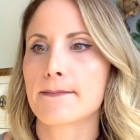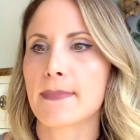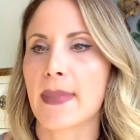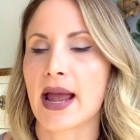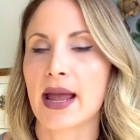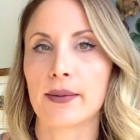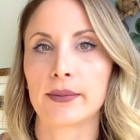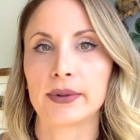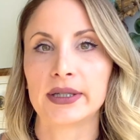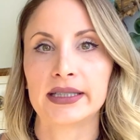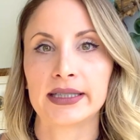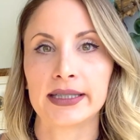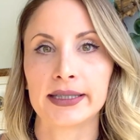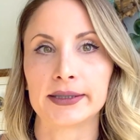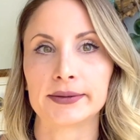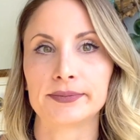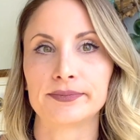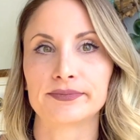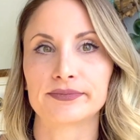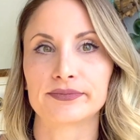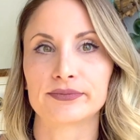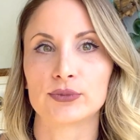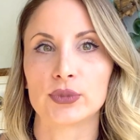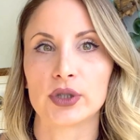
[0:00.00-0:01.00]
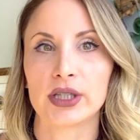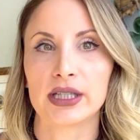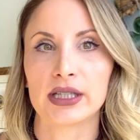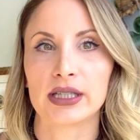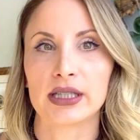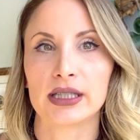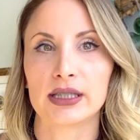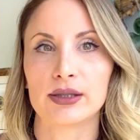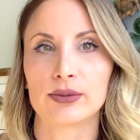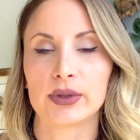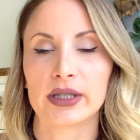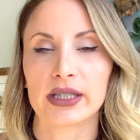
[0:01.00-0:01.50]
And we did.
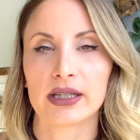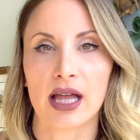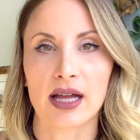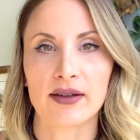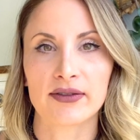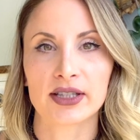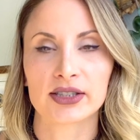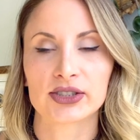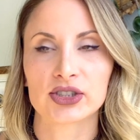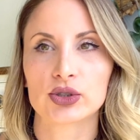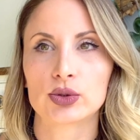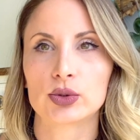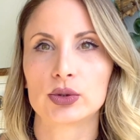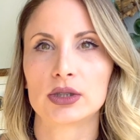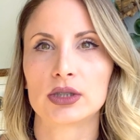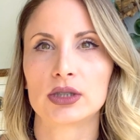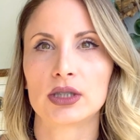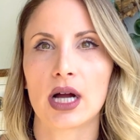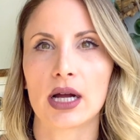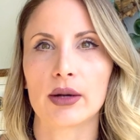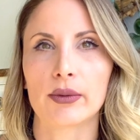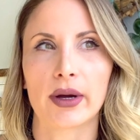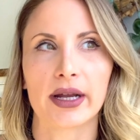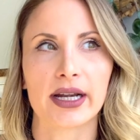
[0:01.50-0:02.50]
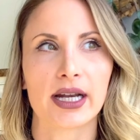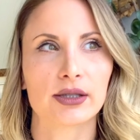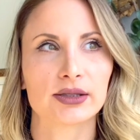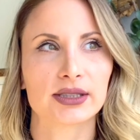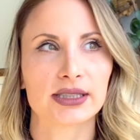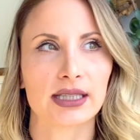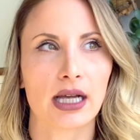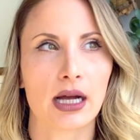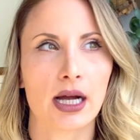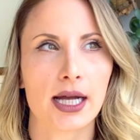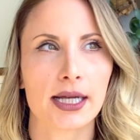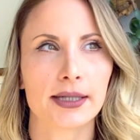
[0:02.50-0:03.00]
We left the school. I went
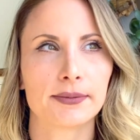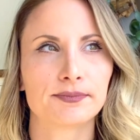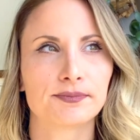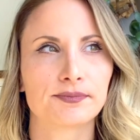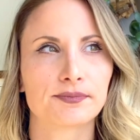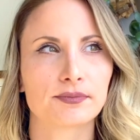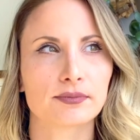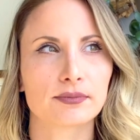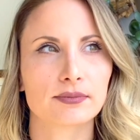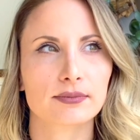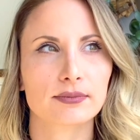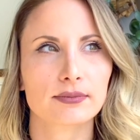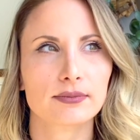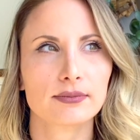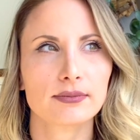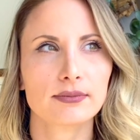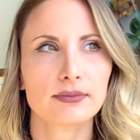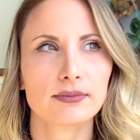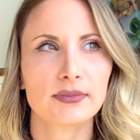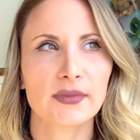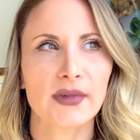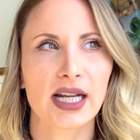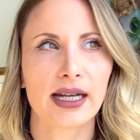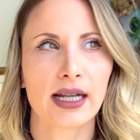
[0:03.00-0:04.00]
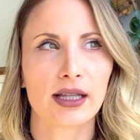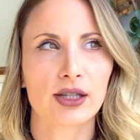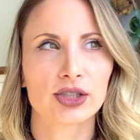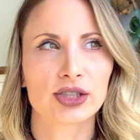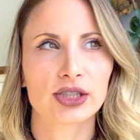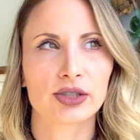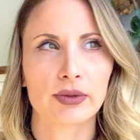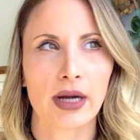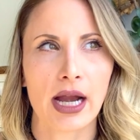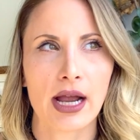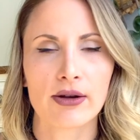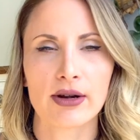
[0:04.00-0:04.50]
outside and I looked
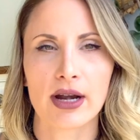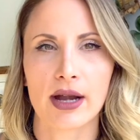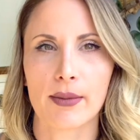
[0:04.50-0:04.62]
around.